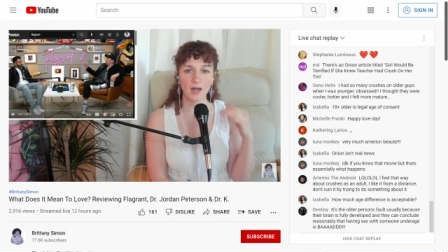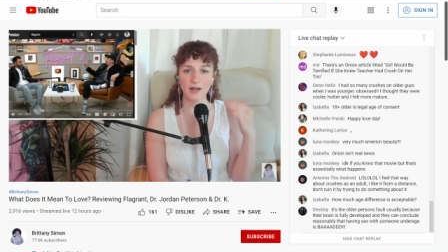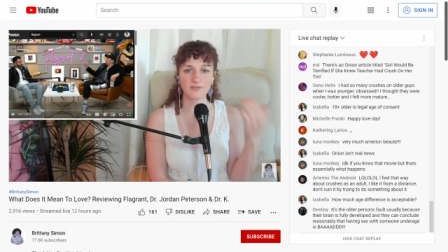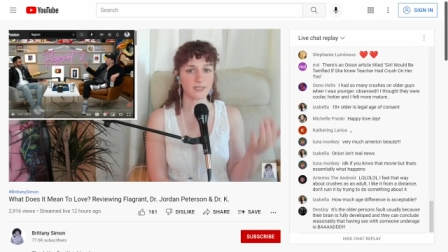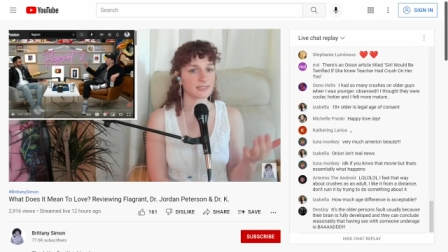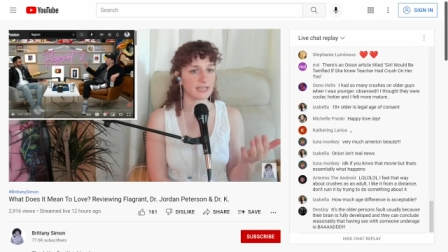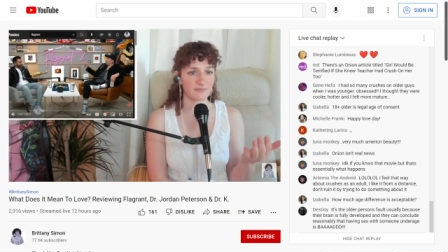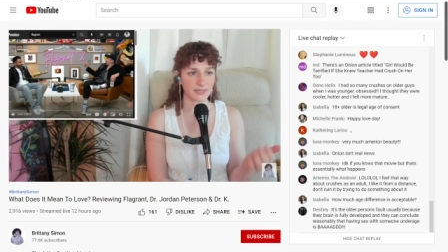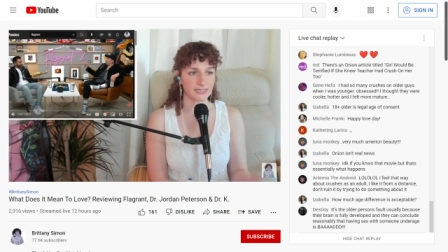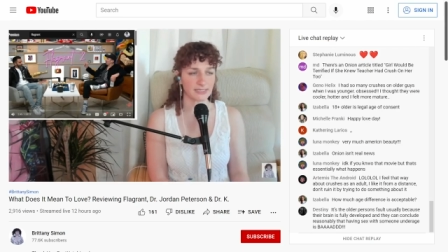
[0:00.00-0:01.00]
Obviously, I've
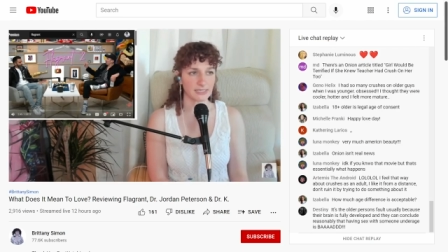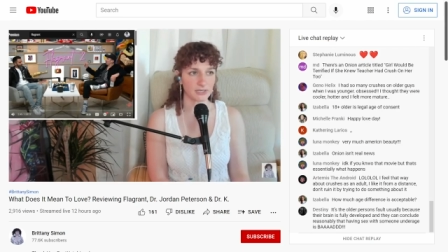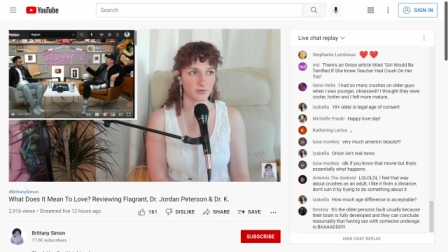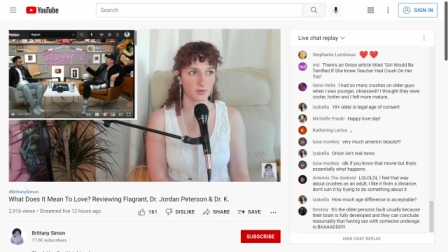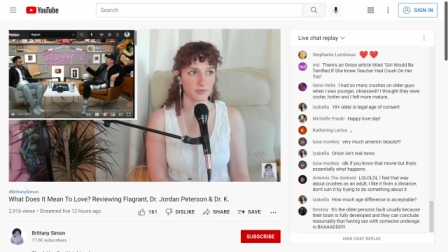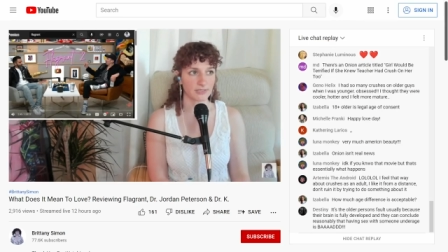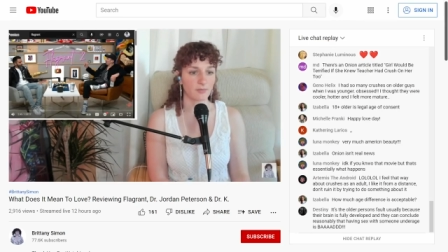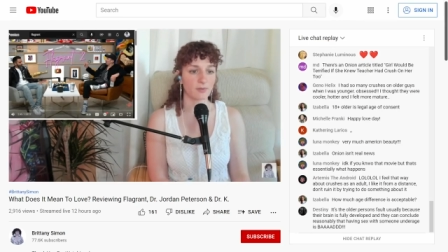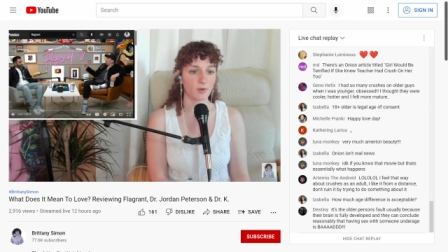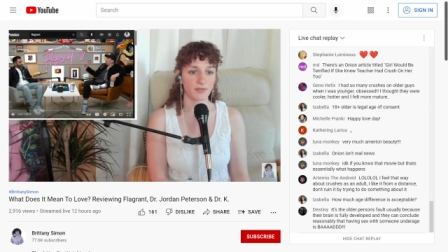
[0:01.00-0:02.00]
met 16 year olds
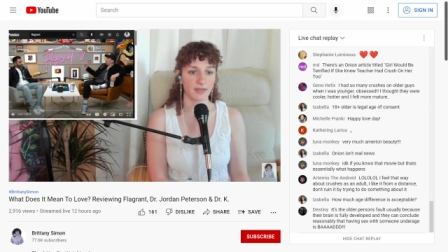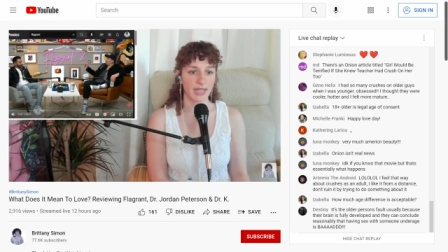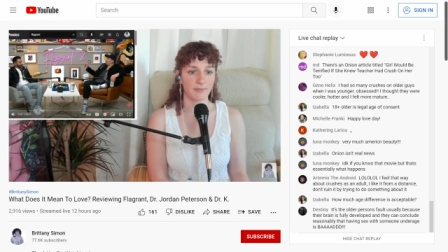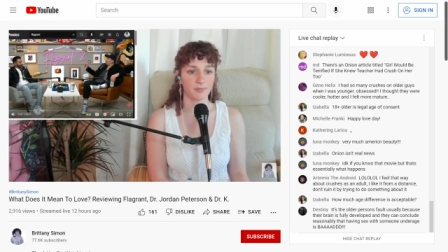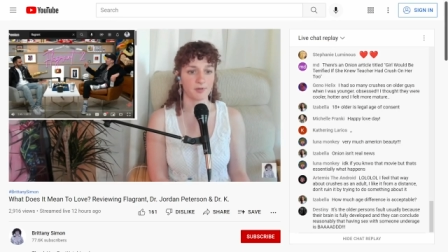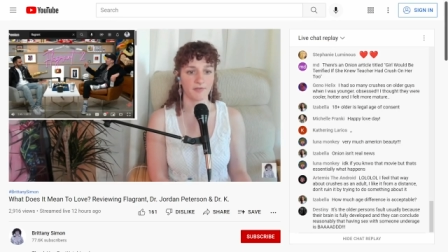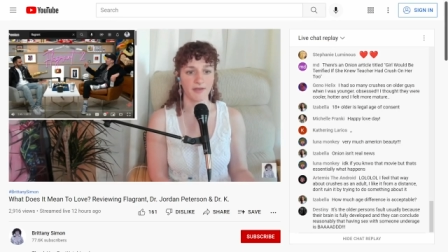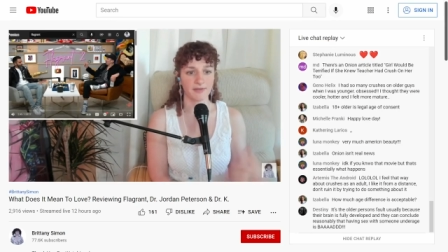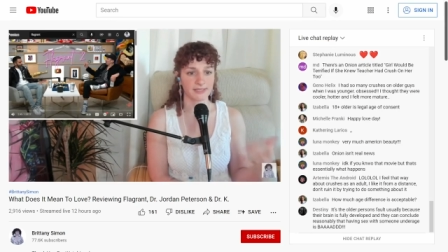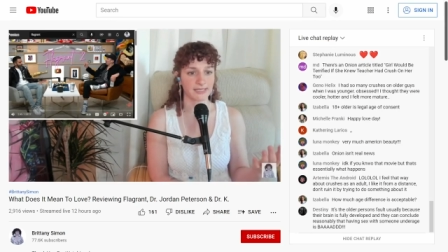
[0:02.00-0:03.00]
that were more than capable of
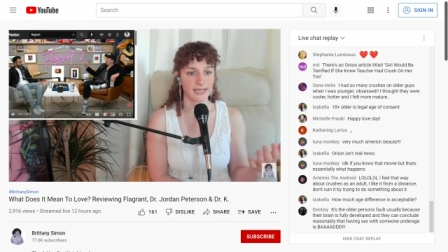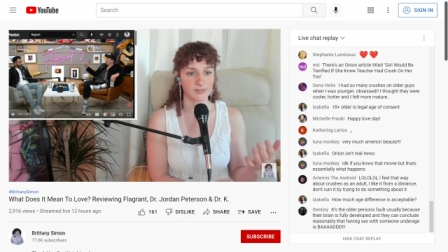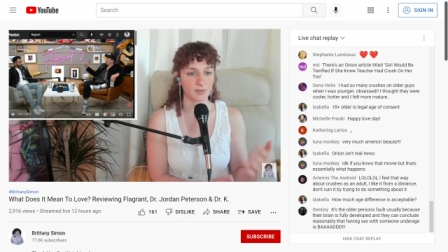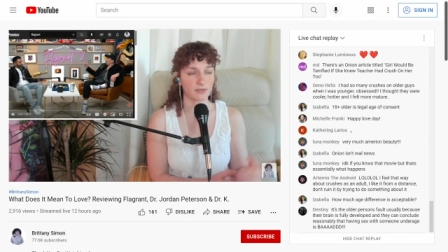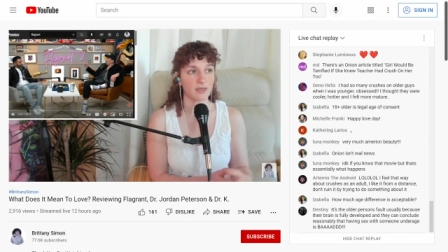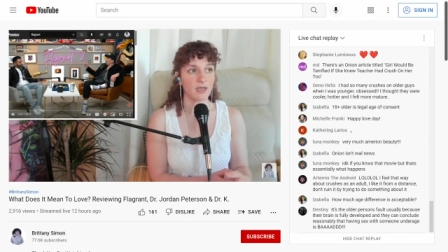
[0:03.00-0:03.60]
having sex with